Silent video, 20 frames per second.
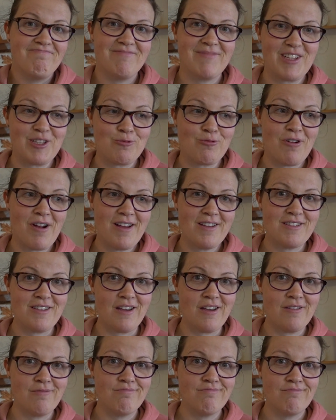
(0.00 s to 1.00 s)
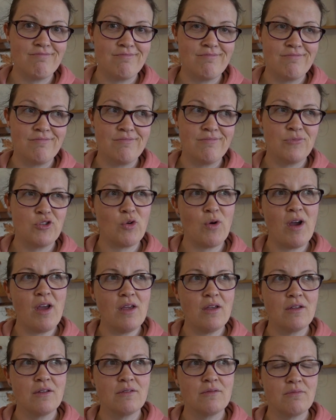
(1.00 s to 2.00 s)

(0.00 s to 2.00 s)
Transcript: That's what I say. Do I?